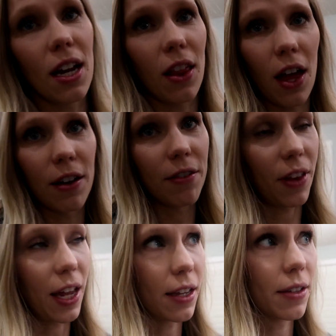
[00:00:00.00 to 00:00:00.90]
did a lot of
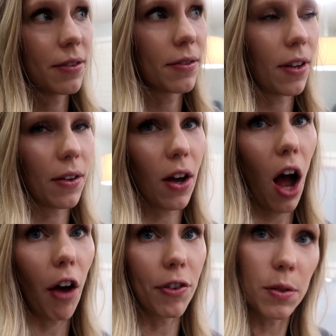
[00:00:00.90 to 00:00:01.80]
like
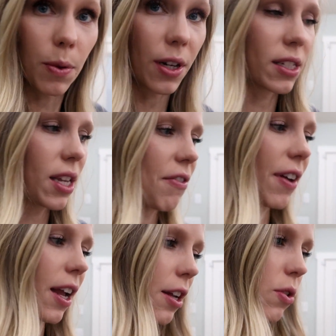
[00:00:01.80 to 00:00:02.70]
office work stuff.
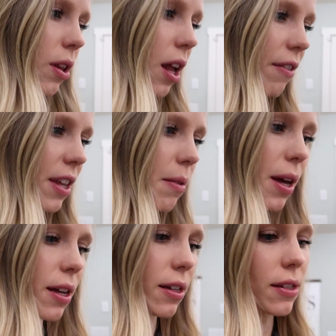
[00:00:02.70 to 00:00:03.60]
I got to a lot of
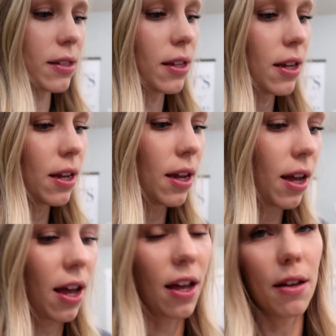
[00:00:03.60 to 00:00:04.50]
emails.
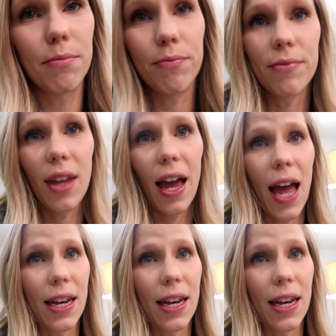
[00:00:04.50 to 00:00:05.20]
Um, I